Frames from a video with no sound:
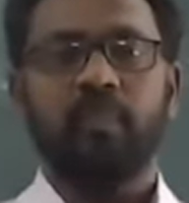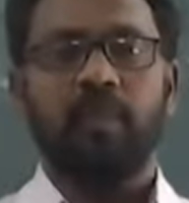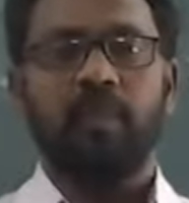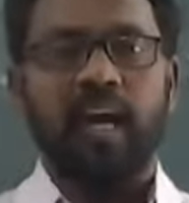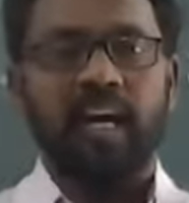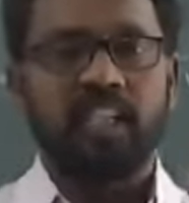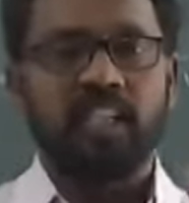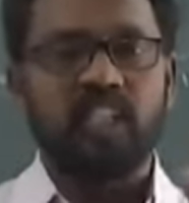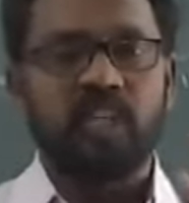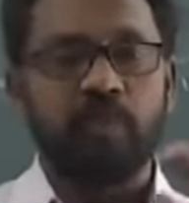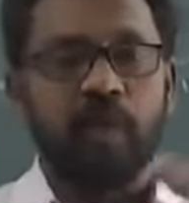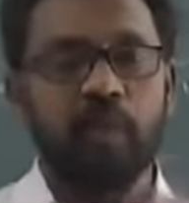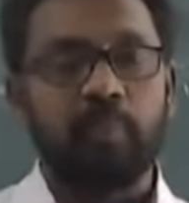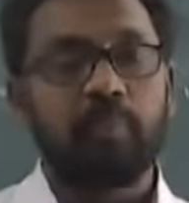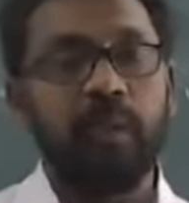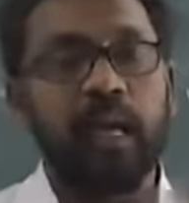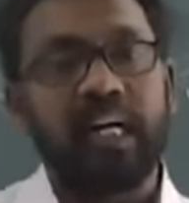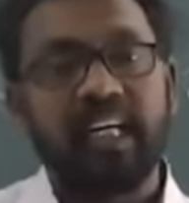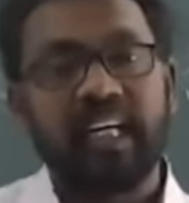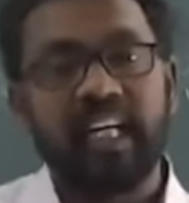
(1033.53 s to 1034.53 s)

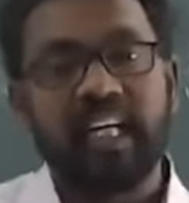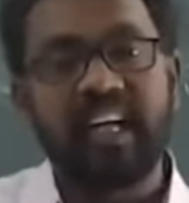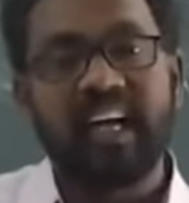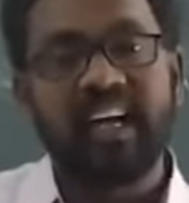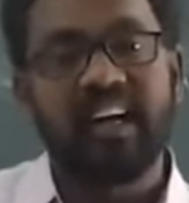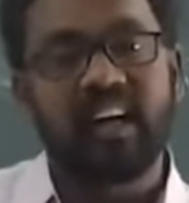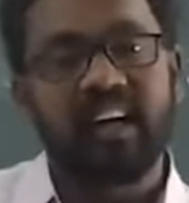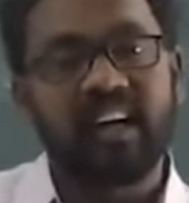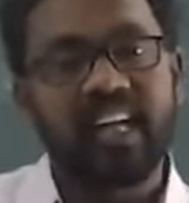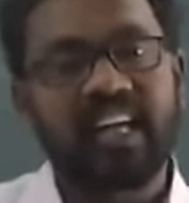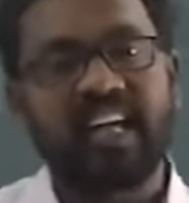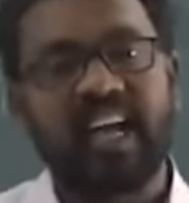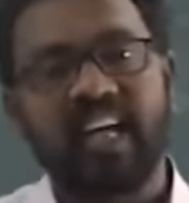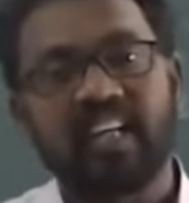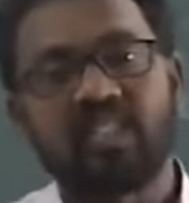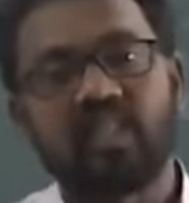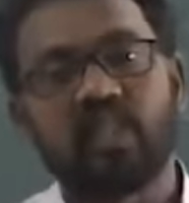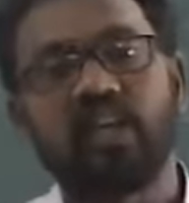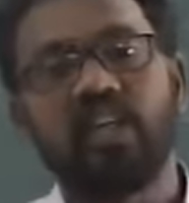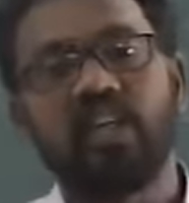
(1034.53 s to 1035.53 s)
Maximum melting and
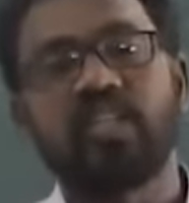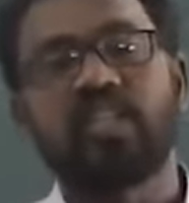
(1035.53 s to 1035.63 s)
recasting